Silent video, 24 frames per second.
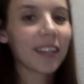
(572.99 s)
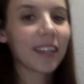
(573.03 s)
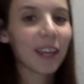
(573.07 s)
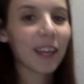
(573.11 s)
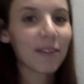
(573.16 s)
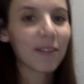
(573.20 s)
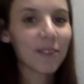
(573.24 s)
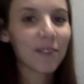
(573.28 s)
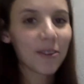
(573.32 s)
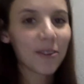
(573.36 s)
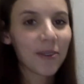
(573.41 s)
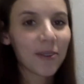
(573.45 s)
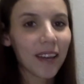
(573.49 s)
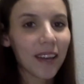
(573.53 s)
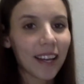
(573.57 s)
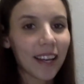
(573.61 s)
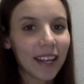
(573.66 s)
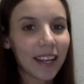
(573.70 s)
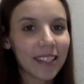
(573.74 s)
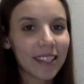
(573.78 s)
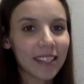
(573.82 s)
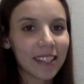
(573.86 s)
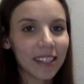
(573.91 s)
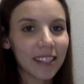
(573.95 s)
you an
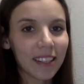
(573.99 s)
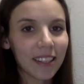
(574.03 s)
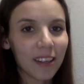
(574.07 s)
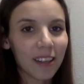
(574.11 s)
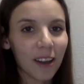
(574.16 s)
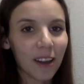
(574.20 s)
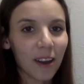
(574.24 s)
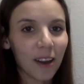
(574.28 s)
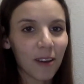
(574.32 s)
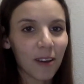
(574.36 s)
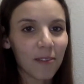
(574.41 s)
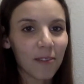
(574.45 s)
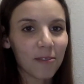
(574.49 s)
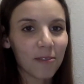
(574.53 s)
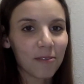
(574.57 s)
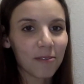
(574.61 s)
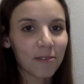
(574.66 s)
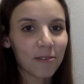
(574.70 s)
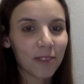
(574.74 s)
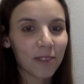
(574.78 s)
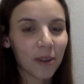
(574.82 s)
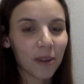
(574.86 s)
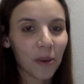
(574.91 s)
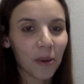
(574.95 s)
idea of
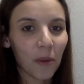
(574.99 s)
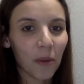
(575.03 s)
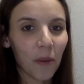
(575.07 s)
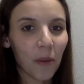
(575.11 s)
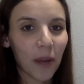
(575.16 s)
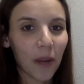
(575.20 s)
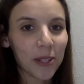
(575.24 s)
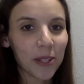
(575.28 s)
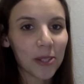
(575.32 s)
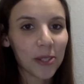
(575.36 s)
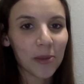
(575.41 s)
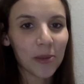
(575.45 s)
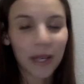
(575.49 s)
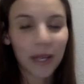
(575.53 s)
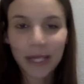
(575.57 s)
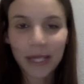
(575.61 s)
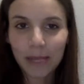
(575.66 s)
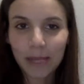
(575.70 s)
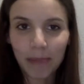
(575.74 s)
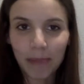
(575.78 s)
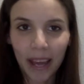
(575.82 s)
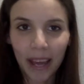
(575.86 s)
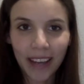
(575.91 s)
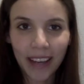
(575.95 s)
what to
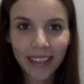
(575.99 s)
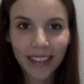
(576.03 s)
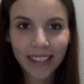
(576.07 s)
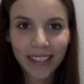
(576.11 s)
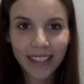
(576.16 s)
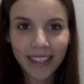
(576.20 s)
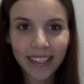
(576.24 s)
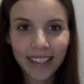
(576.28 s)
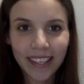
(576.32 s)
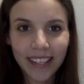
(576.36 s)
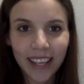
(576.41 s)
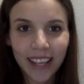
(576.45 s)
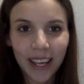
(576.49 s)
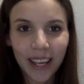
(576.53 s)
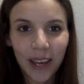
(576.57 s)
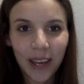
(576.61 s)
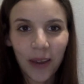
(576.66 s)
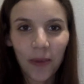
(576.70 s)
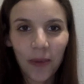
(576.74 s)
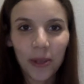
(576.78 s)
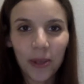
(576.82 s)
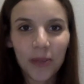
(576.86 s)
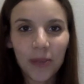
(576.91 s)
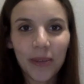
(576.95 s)
expect
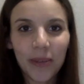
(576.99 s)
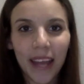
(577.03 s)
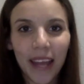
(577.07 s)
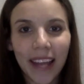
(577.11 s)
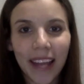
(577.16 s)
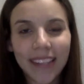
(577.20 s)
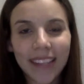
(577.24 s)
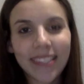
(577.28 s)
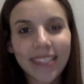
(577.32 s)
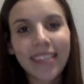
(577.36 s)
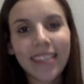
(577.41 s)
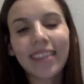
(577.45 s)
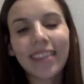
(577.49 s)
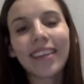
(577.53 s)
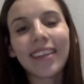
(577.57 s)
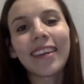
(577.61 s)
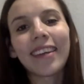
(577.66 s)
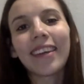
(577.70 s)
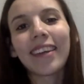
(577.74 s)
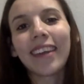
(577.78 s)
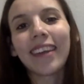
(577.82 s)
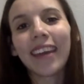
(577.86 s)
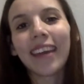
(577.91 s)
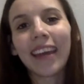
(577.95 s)
when you get
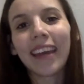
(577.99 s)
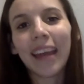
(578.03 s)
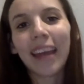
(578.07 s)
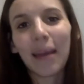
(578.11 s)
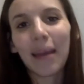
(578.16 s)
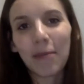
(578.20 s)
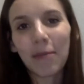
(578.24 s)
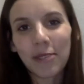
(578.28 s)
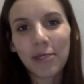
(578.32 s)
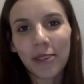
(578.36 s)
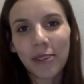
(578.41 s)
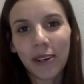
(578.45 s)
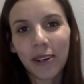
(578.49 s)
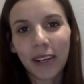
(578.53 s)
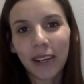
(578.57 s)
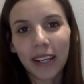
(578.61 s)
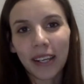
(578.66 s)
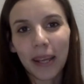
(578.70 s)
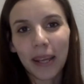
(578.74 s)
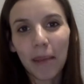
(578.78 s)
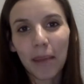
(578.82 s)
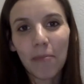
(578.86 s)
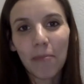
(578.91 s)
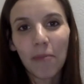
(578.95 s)
the Amazon
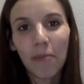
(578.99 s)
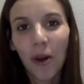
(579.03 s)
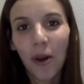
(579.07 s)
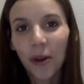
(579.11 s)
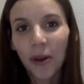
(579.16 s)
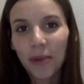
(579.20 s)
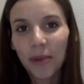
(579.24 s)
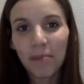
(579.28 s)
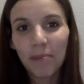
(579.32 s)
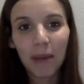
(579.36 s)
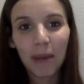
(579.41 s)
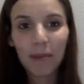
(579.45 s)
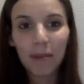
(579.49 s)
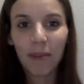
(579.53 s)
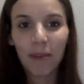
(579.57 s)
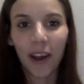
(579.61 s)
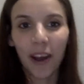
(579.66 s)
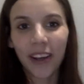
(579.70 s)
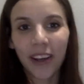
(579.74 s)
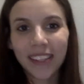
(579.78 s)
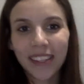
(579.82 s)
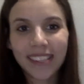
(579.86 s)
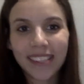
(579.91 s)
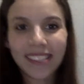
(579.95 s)
Welcome Baby Box.